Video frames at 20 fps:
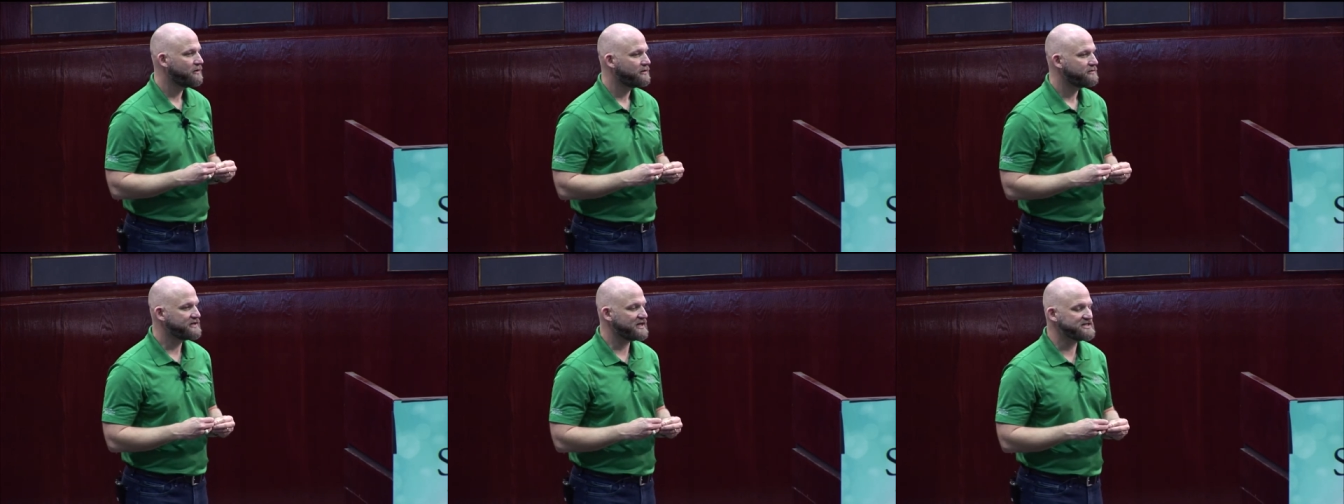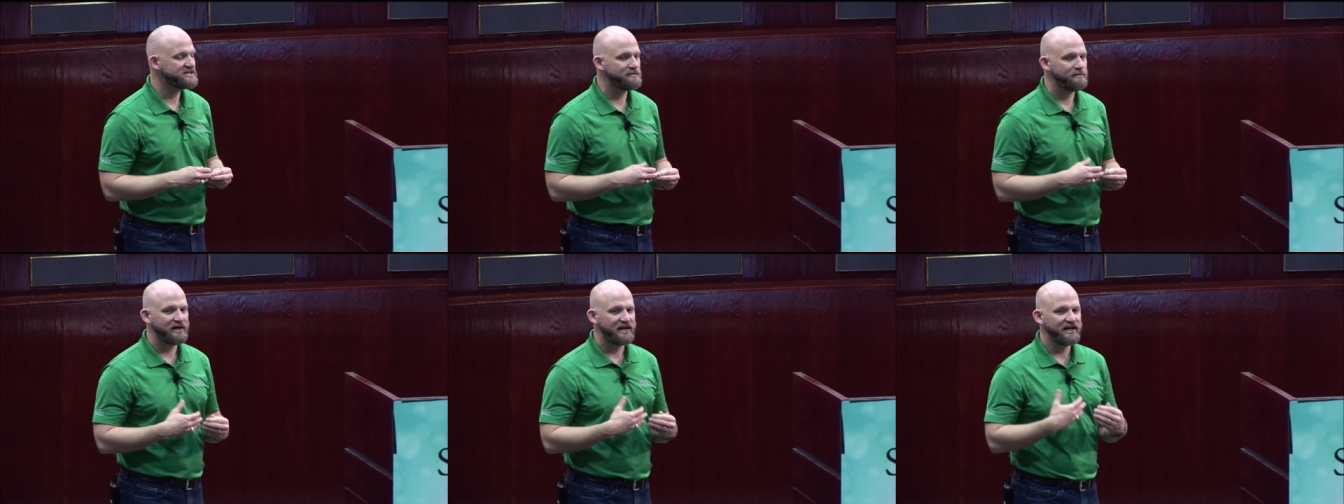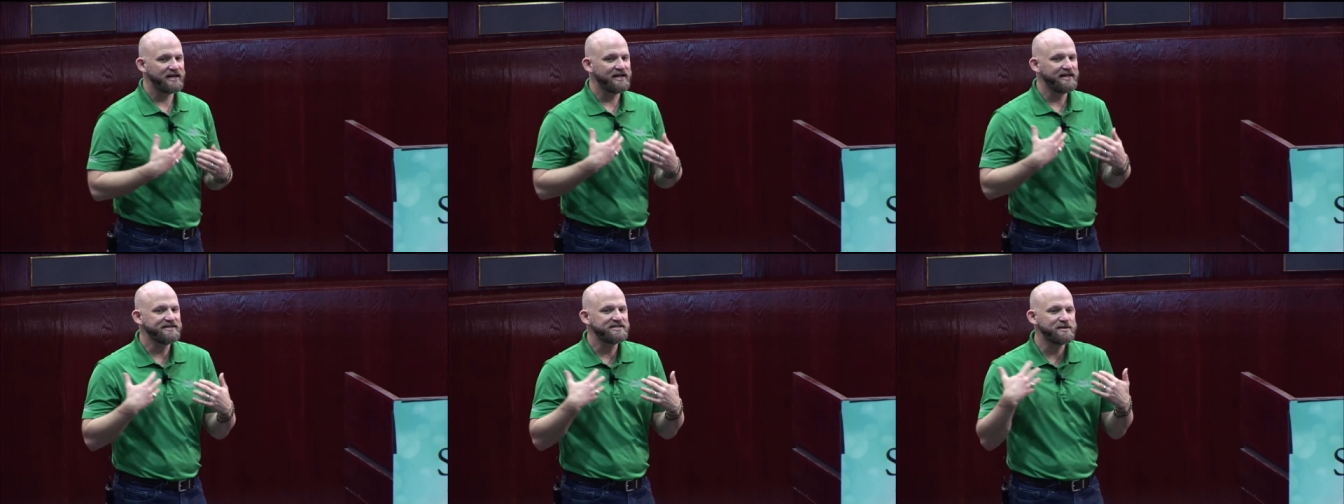Doesn't mean
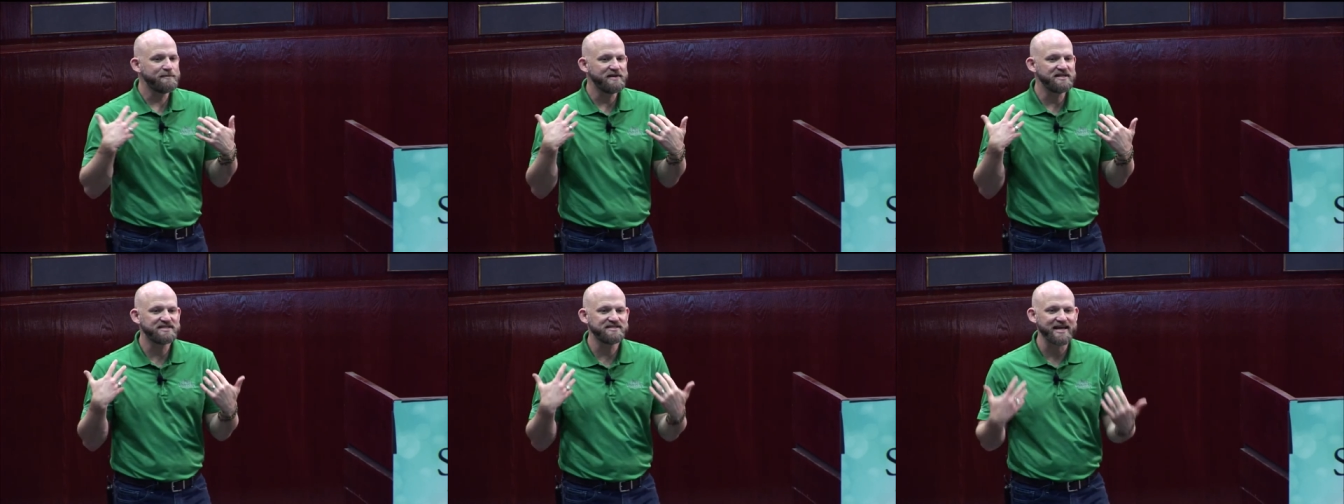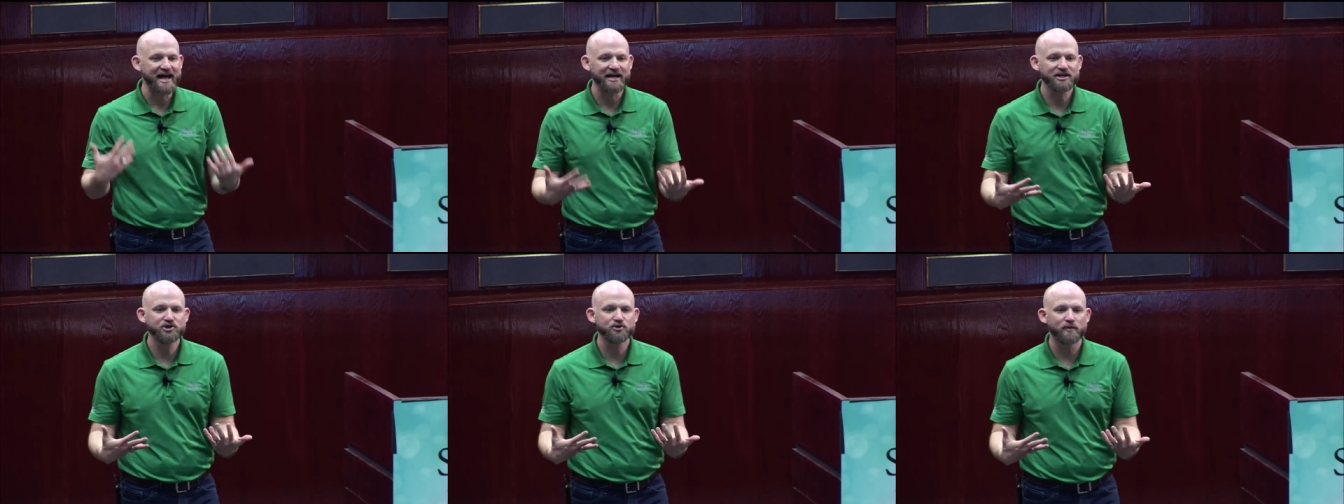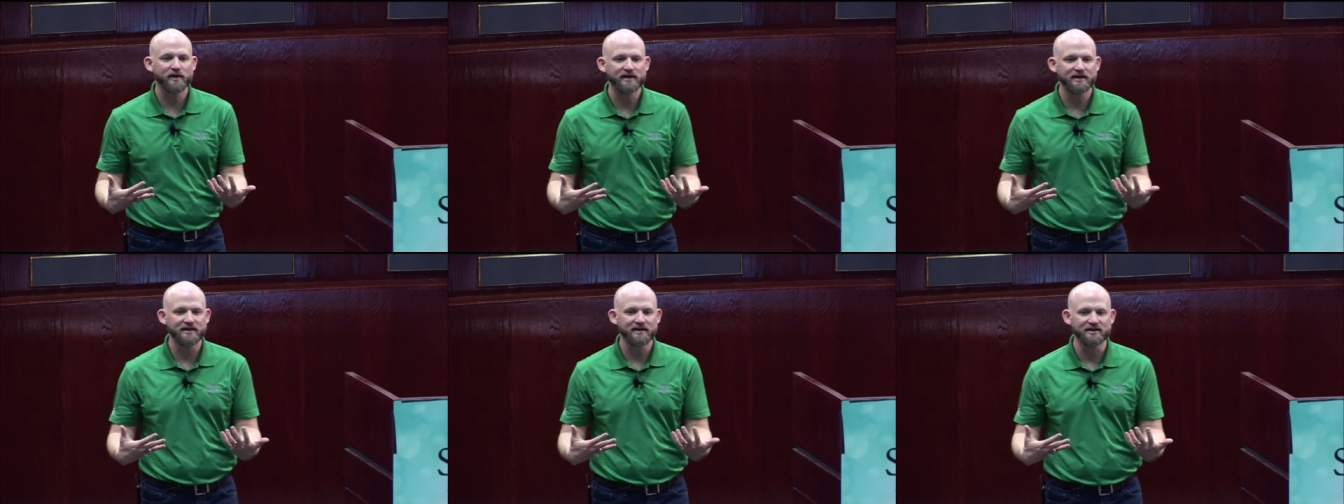it needs to be
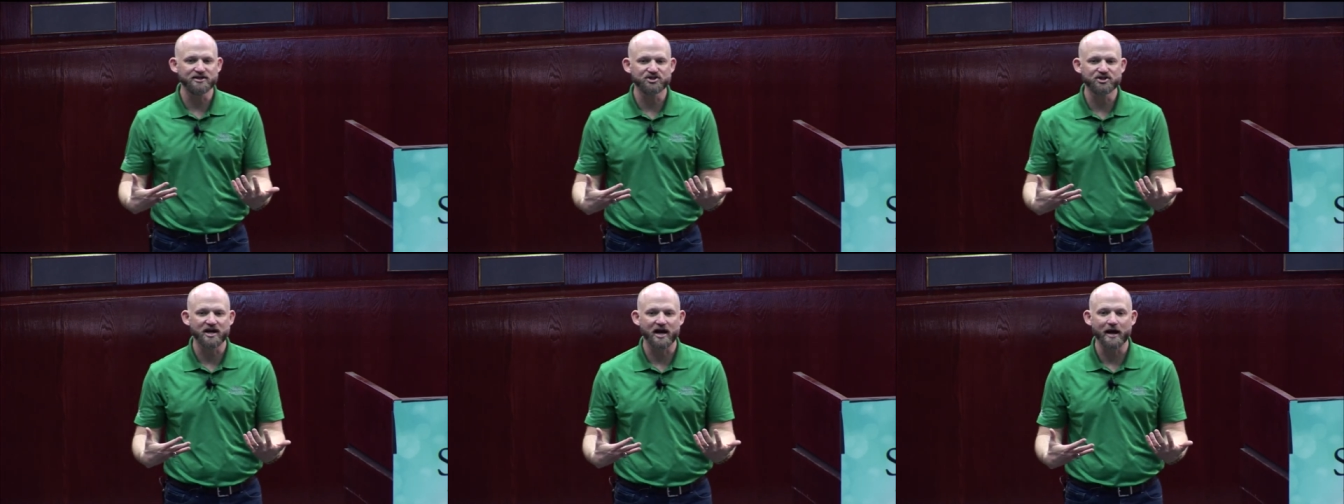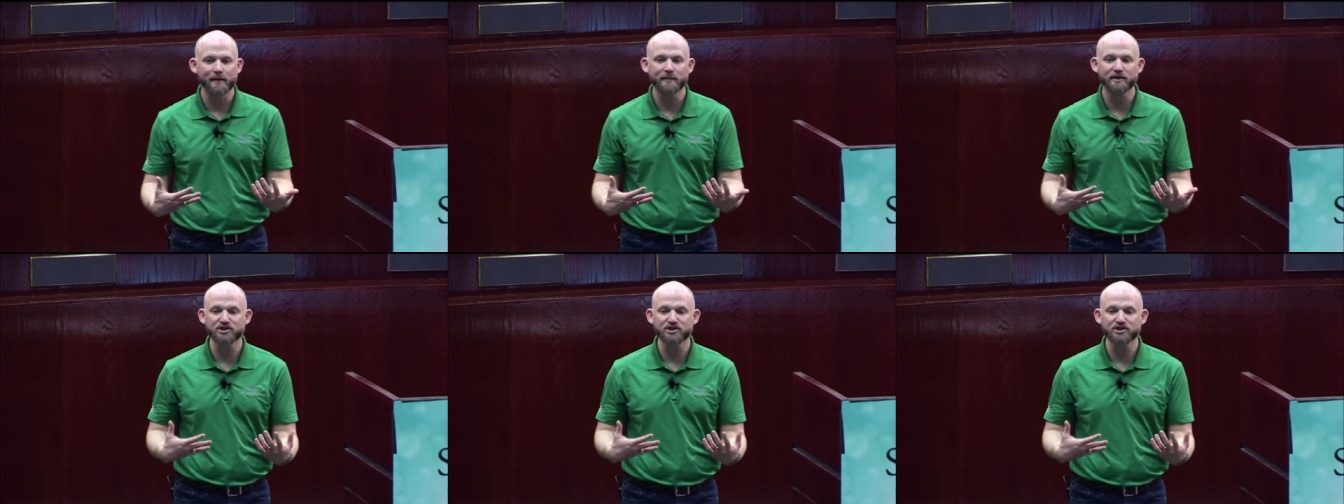saturated each time,